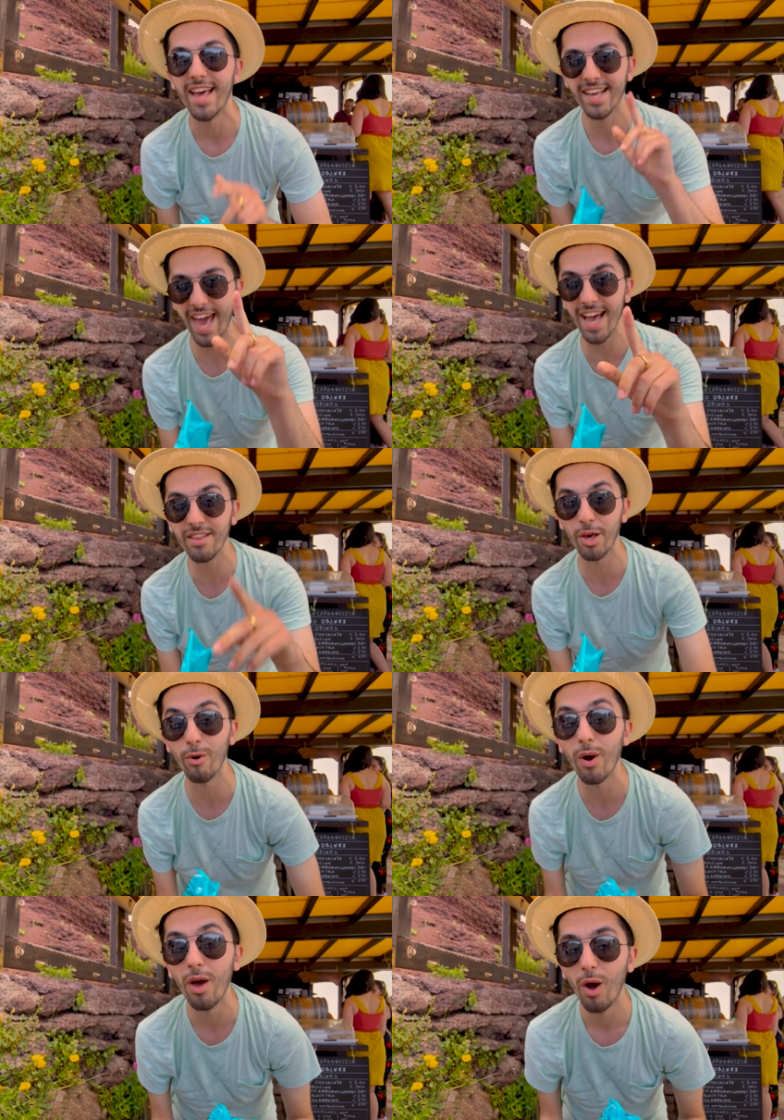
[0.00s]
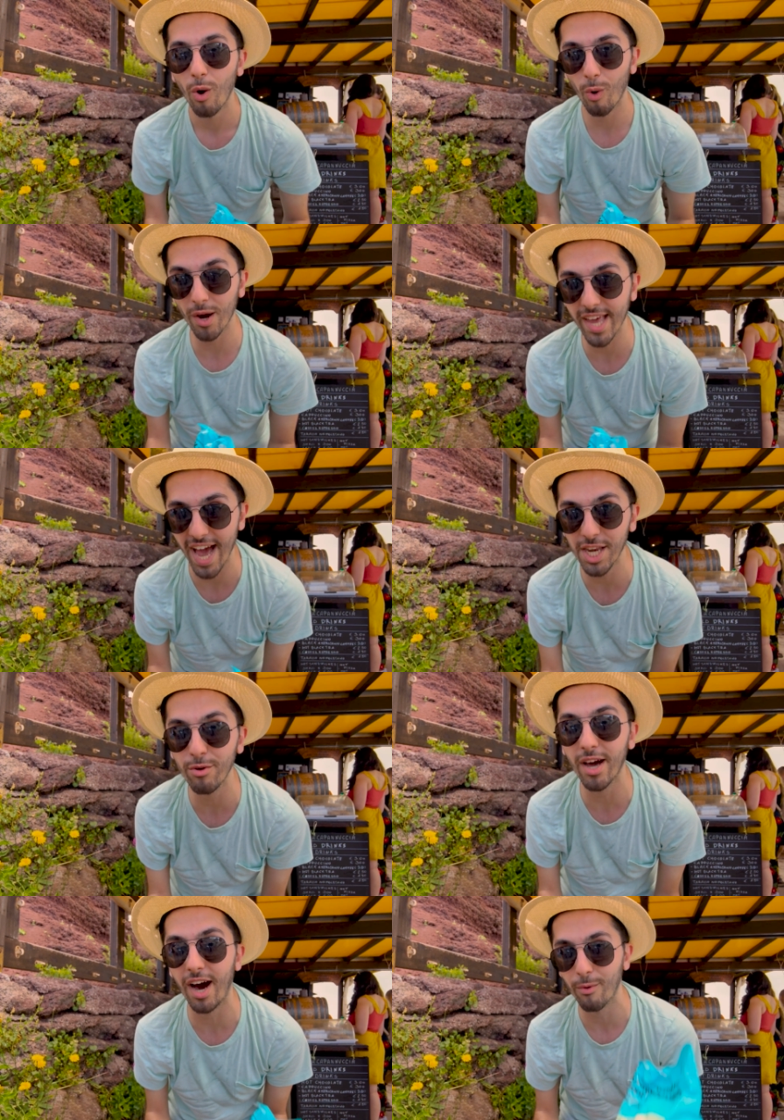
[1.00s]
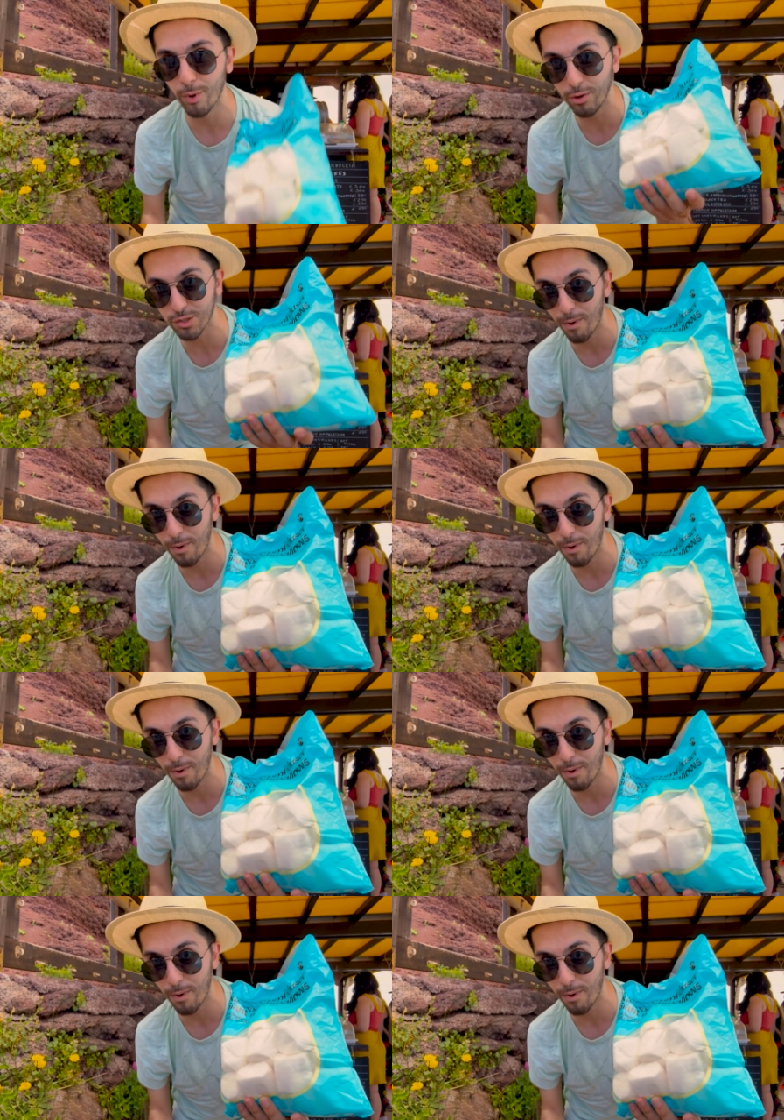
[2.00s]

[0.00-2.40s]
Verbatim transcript: Can you or can you not roast